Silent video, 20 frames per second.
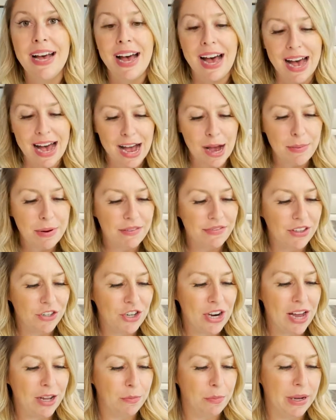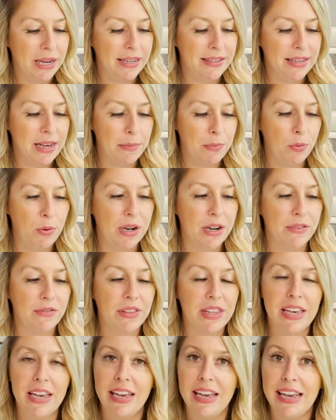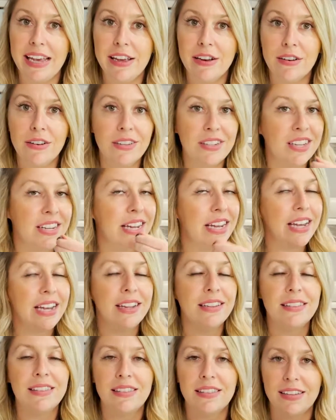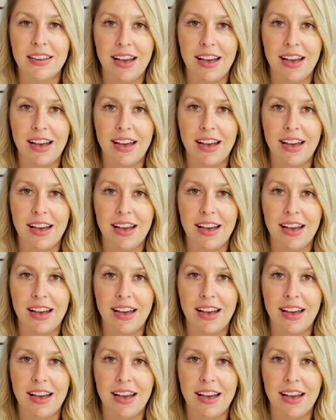If the child picks up one of the ears and he eats,